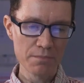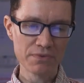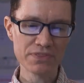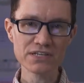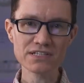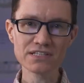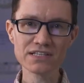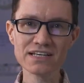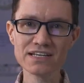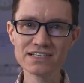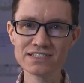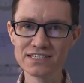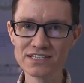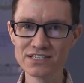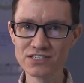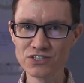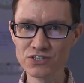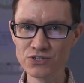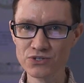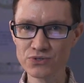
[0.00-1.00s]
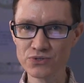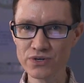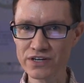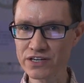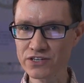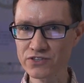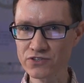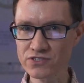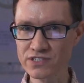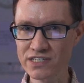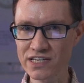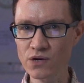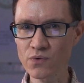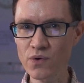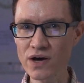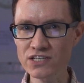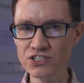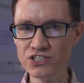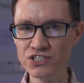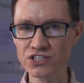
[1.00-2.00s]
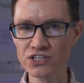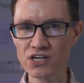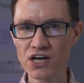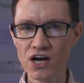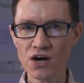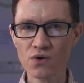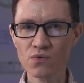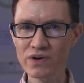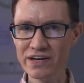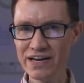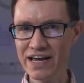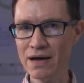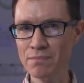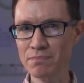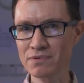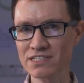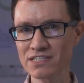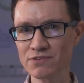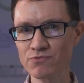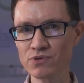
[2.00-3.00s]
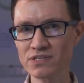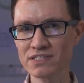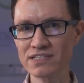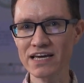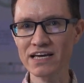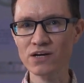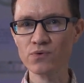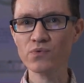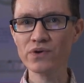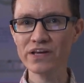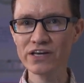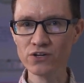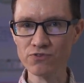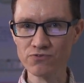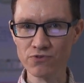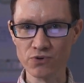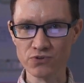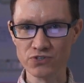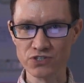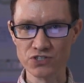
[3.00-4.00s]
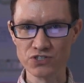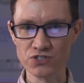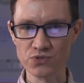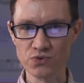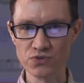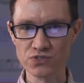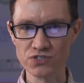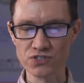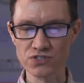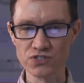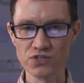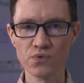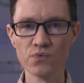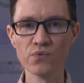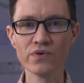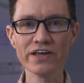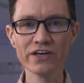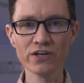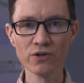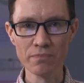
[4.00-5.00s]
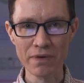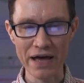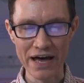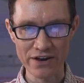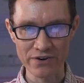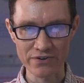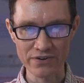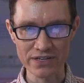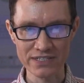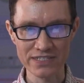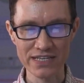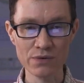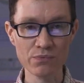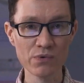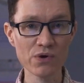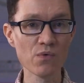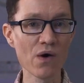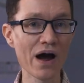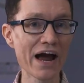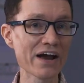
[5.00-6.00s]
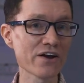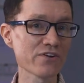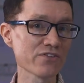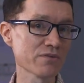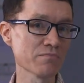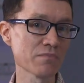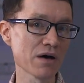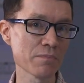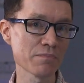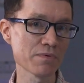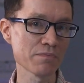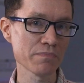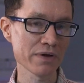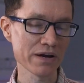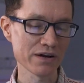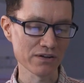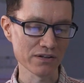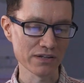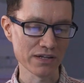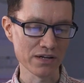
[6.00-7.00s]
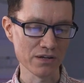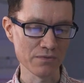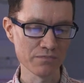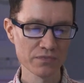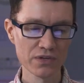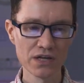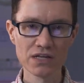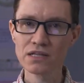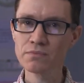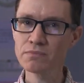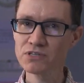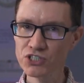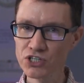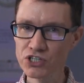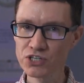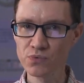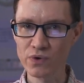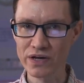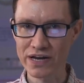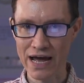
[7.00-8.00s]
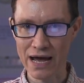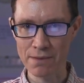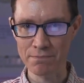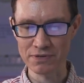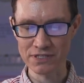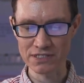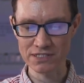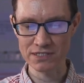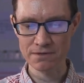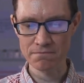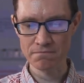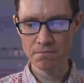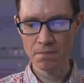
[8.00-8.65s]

But this leads us to an interesting question. What happens if we take real voltage sources, real batteries, and we wire them up in parallel? Let me show you what happens.